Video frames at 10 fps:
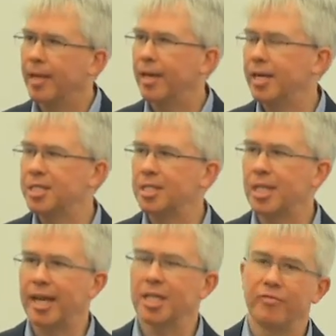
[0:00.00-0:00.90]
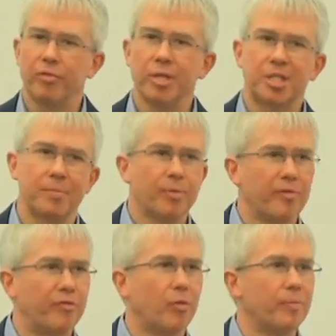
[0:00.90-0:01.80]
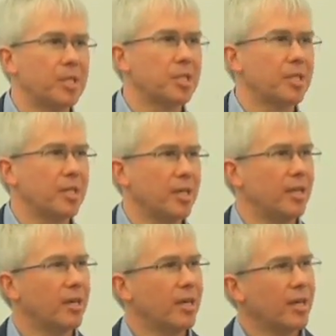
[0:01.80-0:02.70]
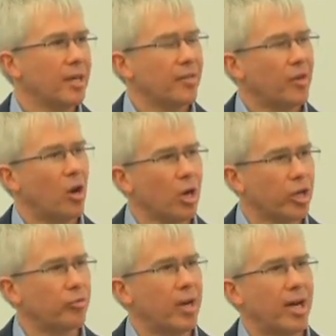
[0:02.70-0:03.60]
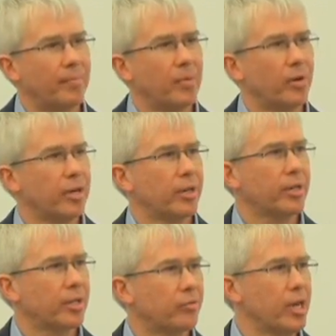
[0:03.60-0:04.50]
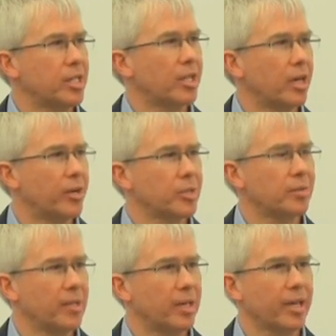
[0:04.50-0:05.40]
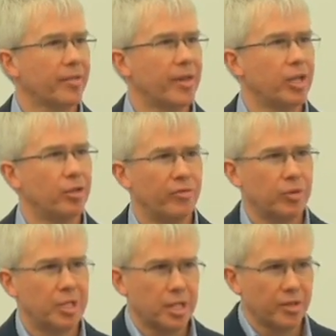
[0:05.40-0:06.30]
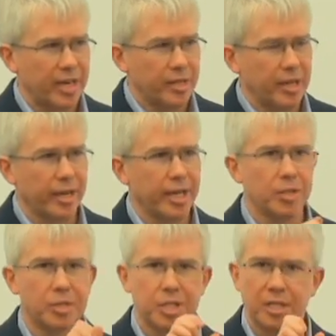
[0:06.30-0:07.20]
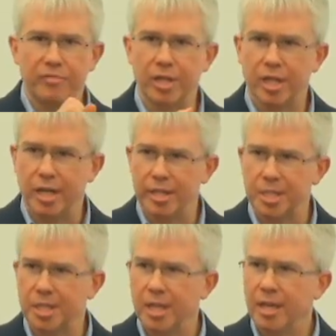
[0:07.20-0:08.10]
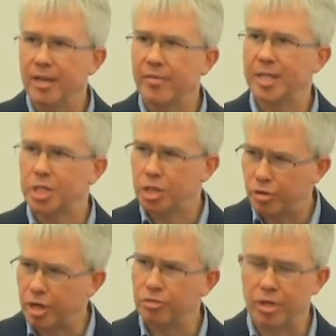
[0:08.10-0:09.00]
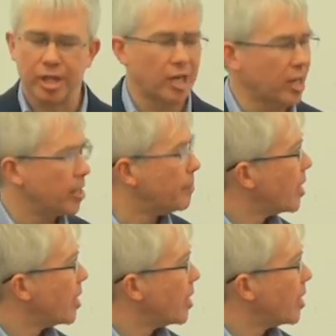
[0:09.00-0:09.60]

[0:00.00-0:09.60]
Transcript: And it's, I guess, a very simple form is the hologram on a credit card or something like that. You know, if you tilt that in the light, you see different colours. That's structural colour.